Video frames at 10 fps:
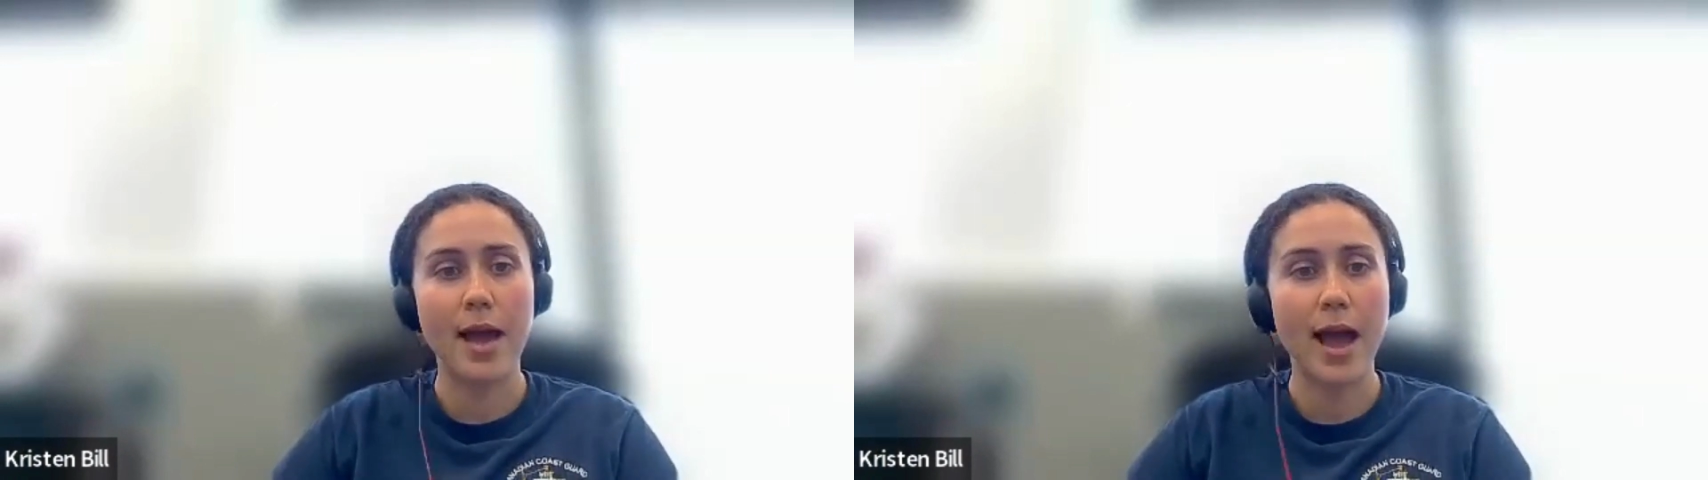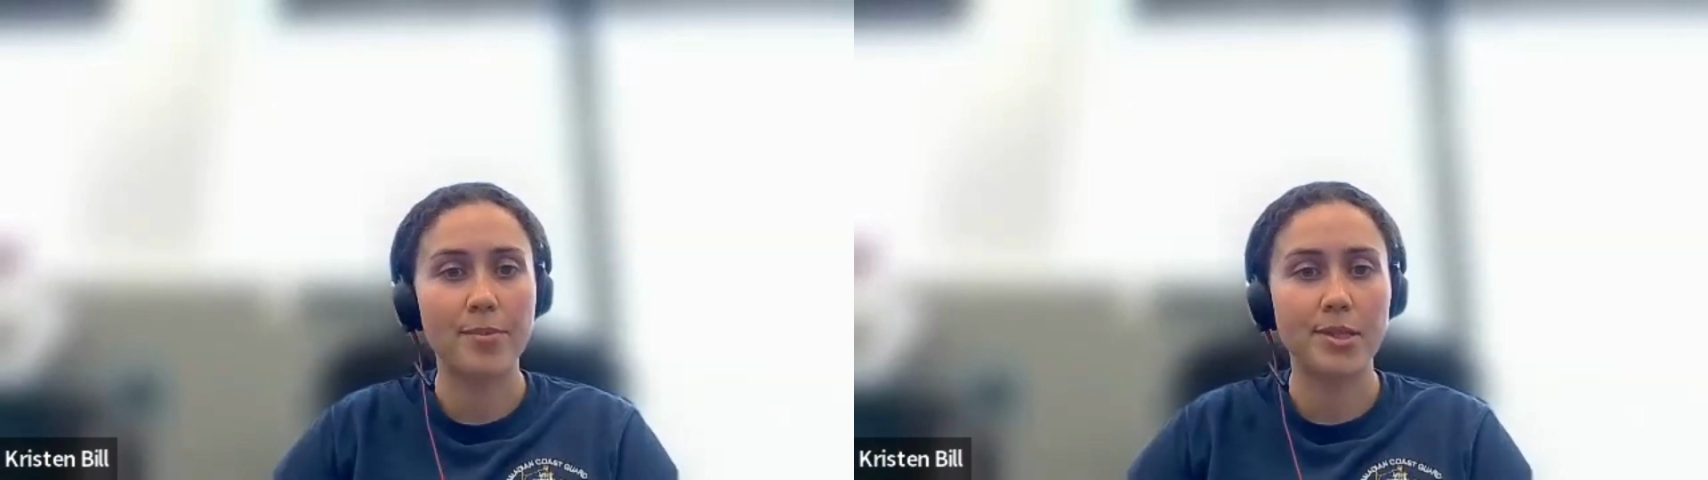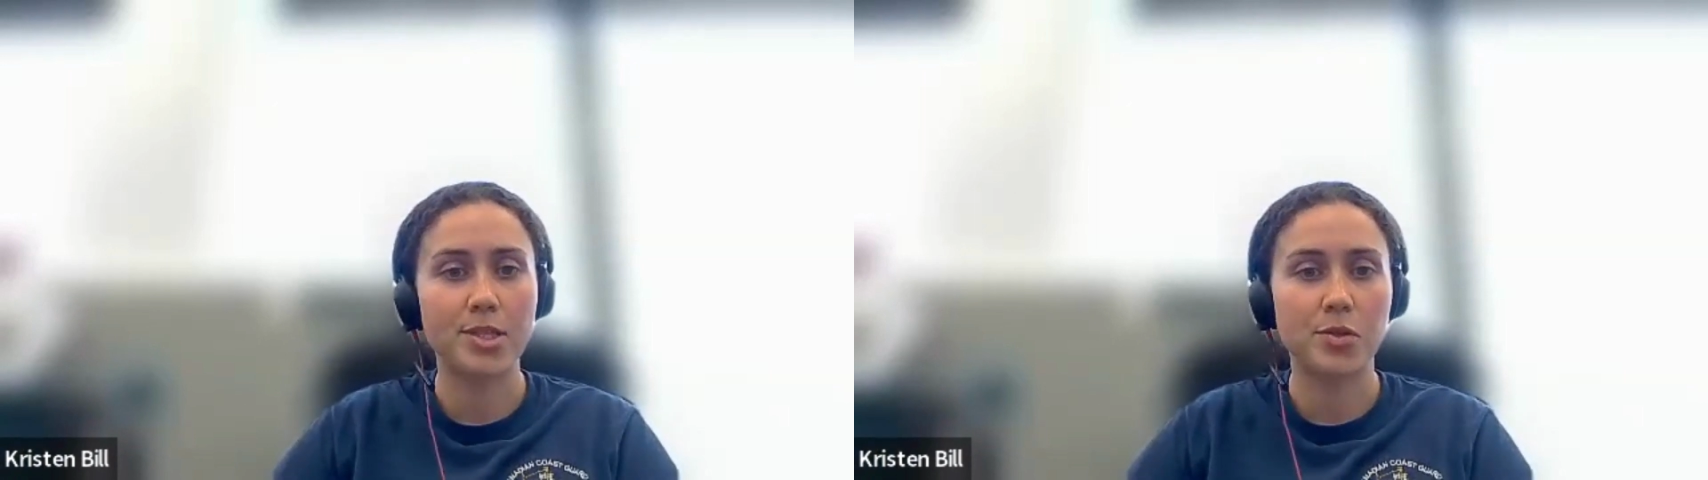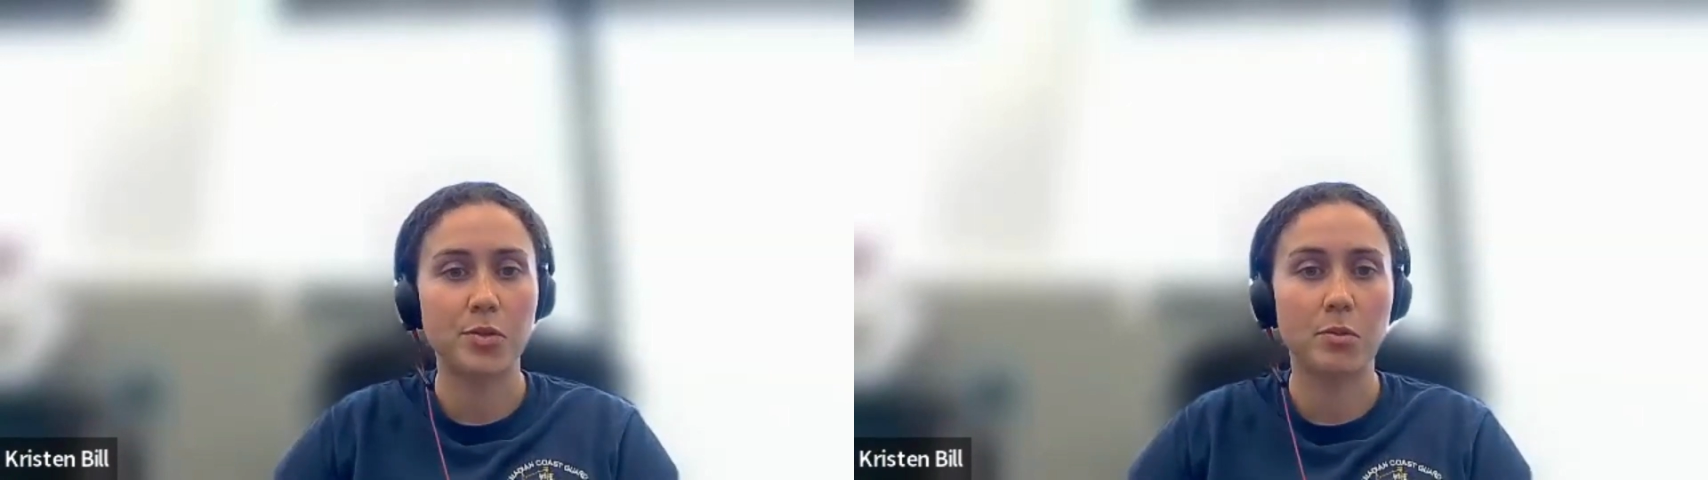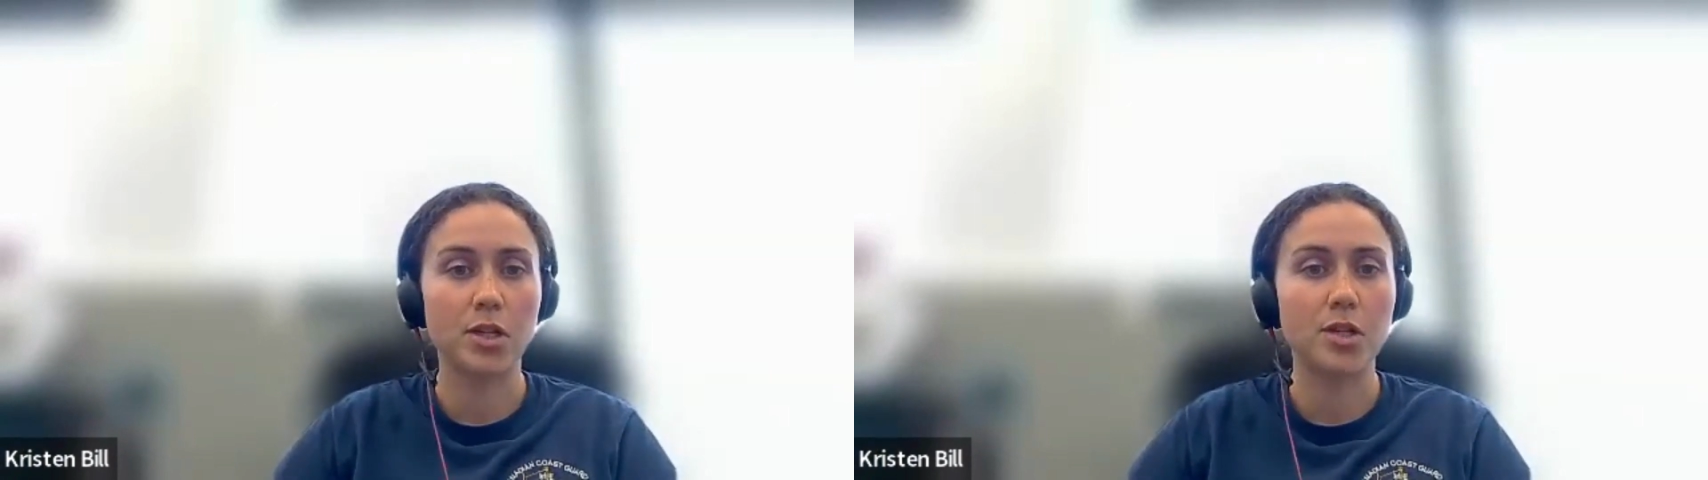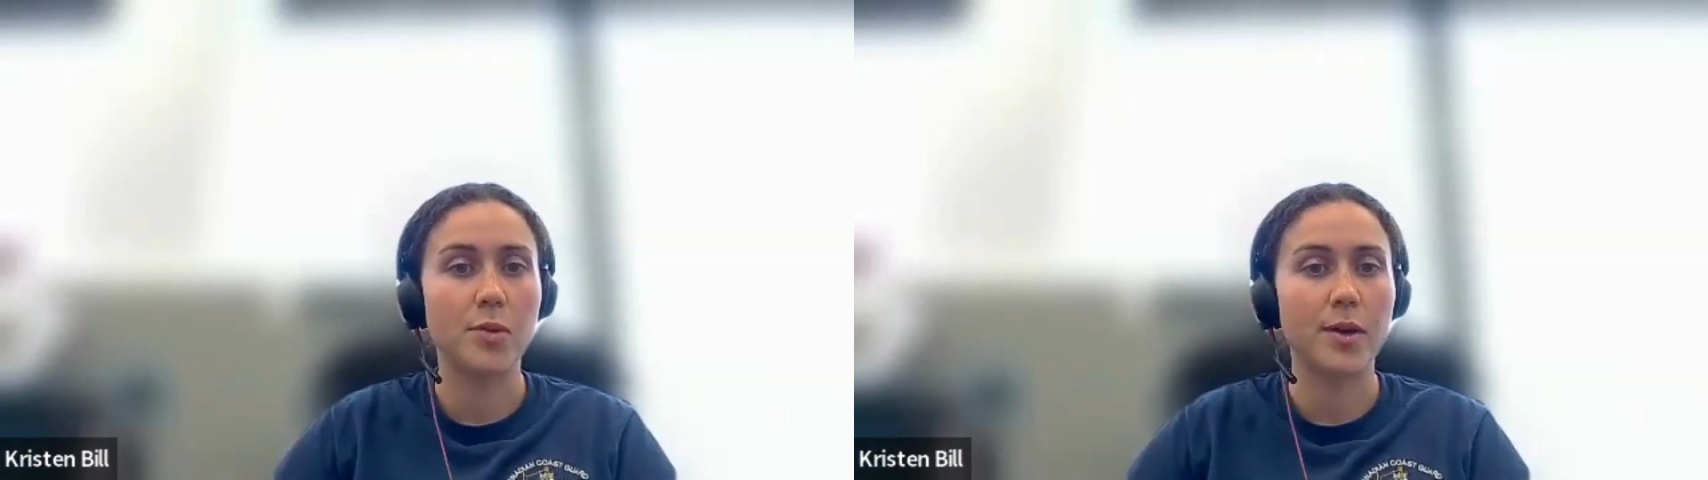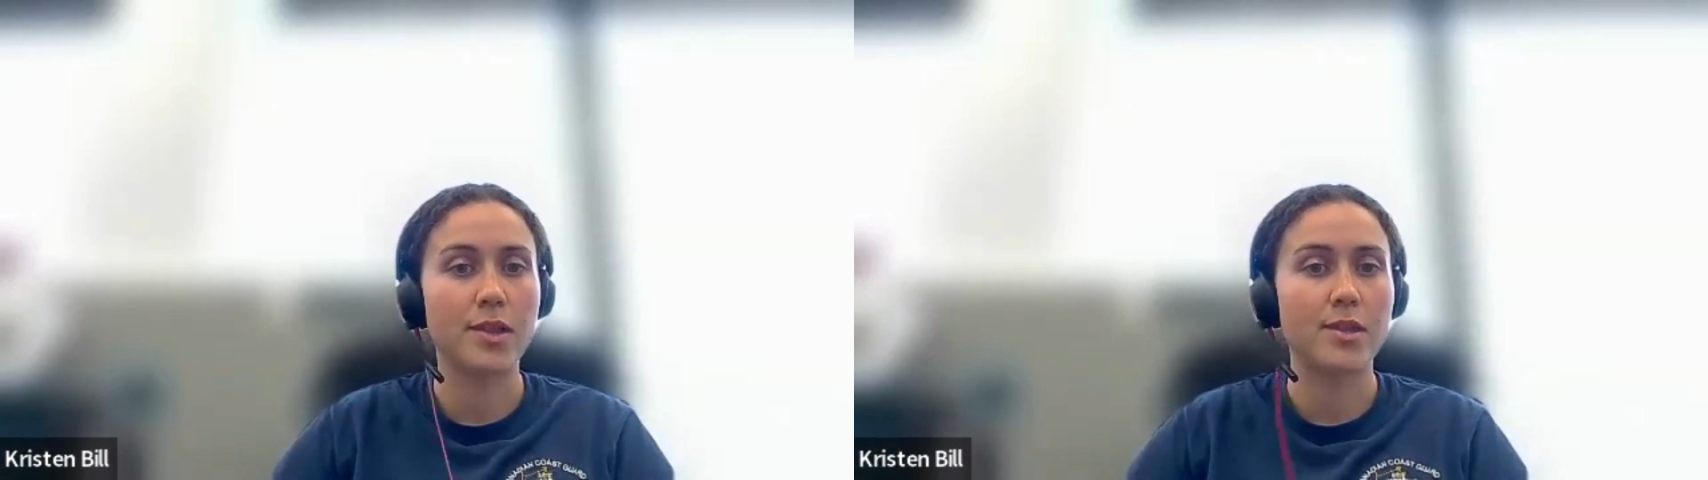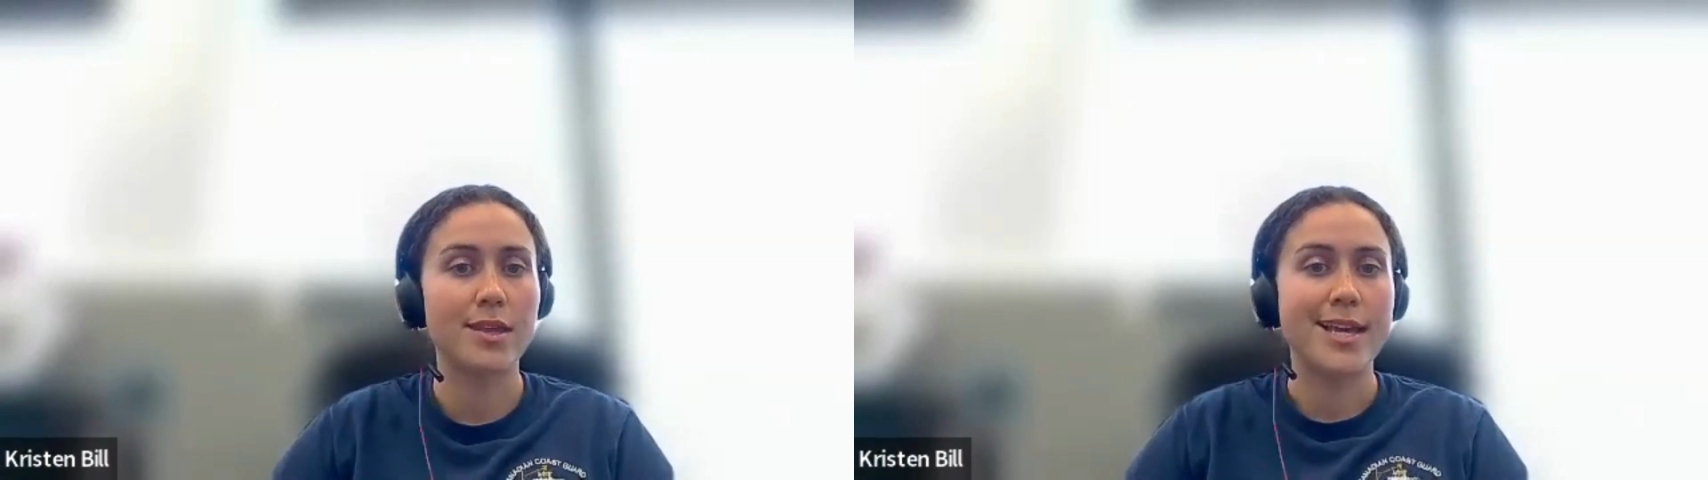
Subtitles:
happy to work with